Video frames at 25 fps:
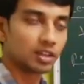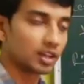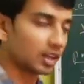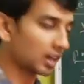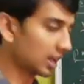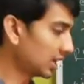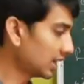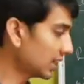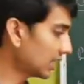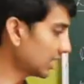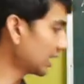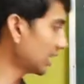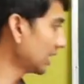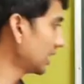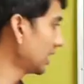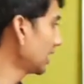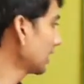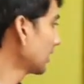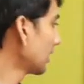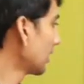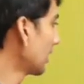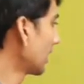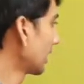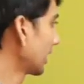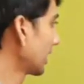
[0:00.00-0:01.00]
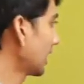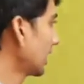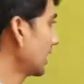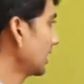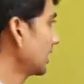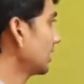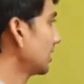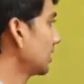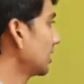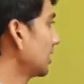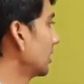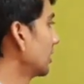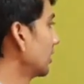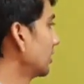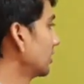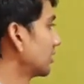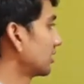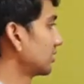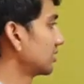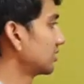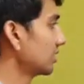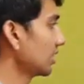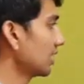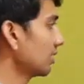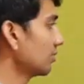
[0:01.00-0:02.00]
Clearly, again, in
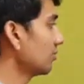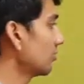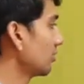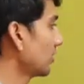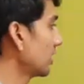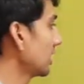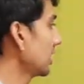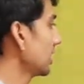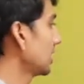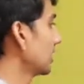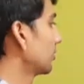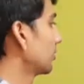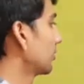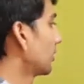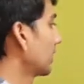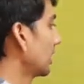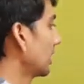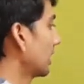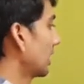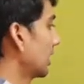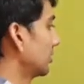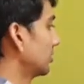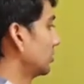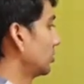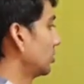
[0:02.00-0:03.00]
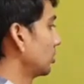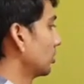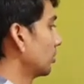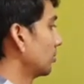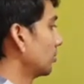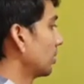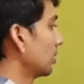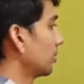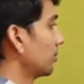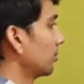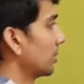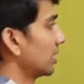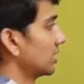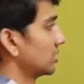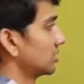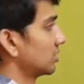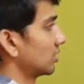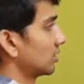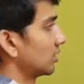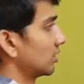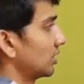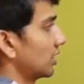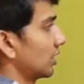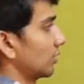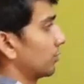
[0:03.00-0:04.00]
the same way, if I assume measure
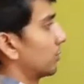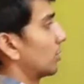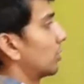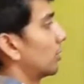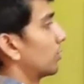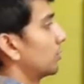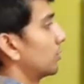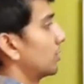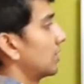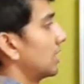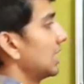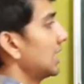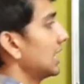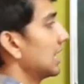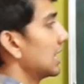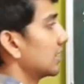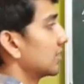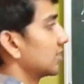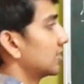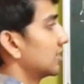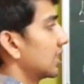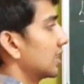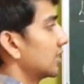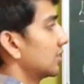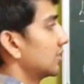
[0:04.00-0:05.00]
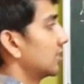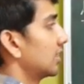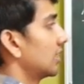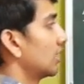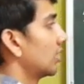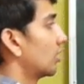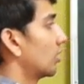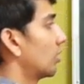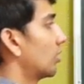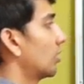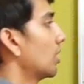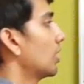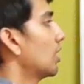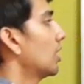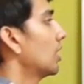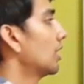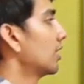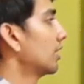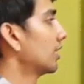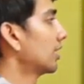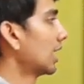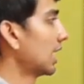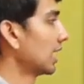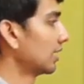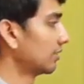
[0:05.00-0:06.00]
f of t less than 0,
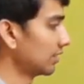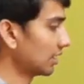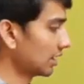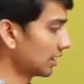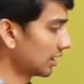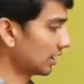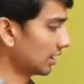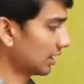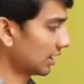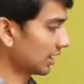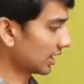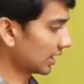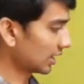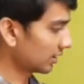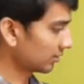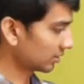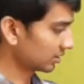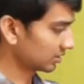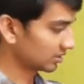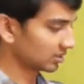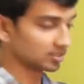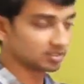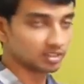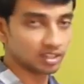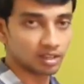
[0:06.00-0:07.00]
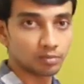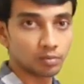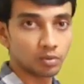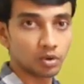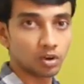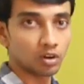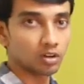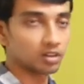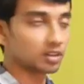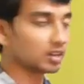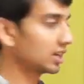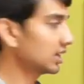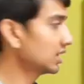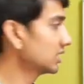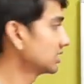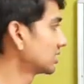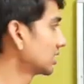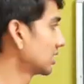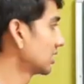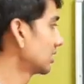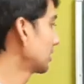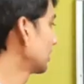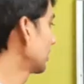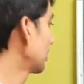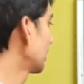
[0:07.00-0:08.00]
I will arrive at the same
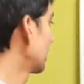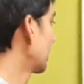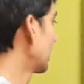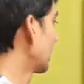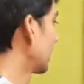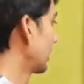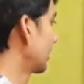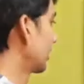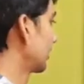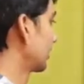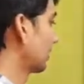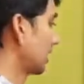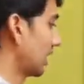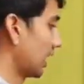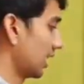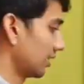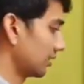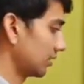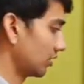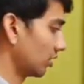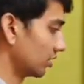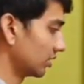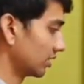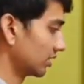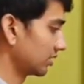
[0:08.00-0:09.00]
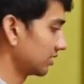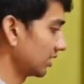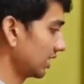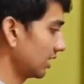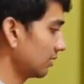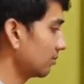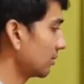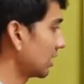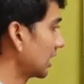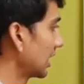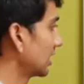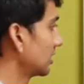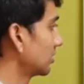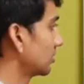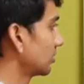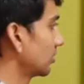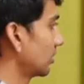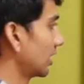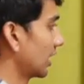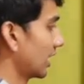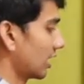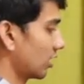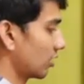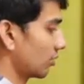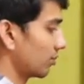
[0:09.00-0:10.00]
contradiction, and on the same lines
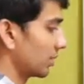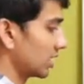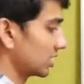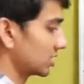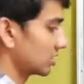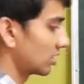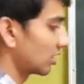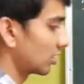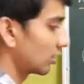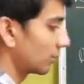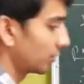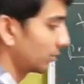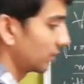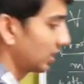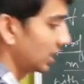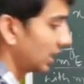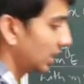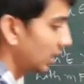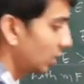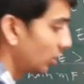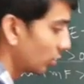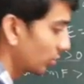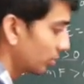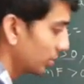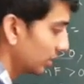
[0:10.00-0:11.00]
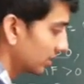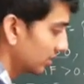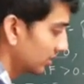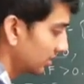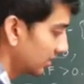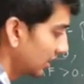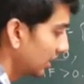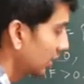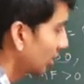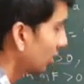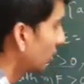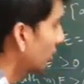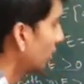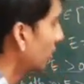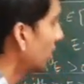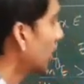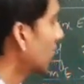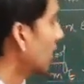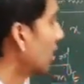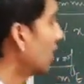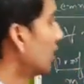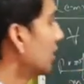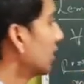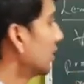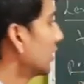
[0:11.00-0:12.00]
we have measure of e to be 0
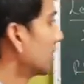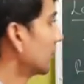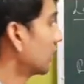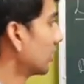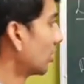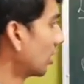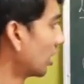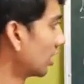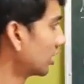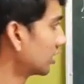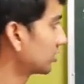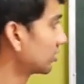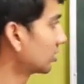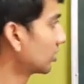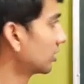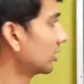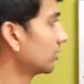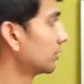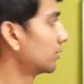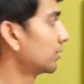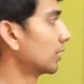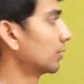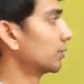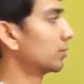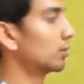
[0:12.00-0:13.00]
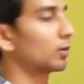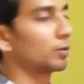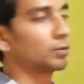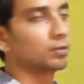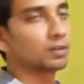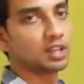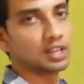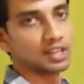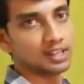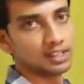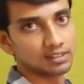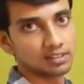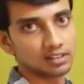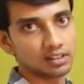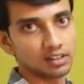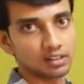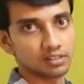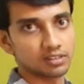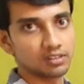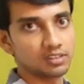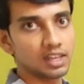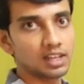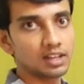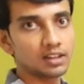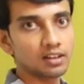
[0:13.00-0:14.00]
also if f of t is
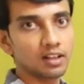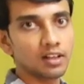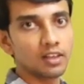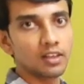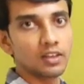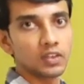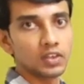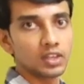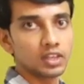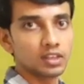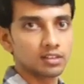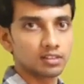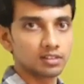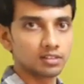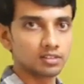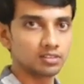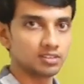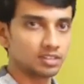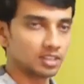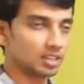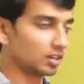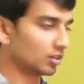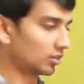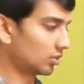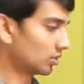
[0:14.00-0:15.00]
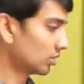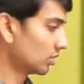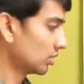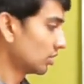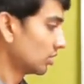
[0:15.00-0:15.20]
less than 0.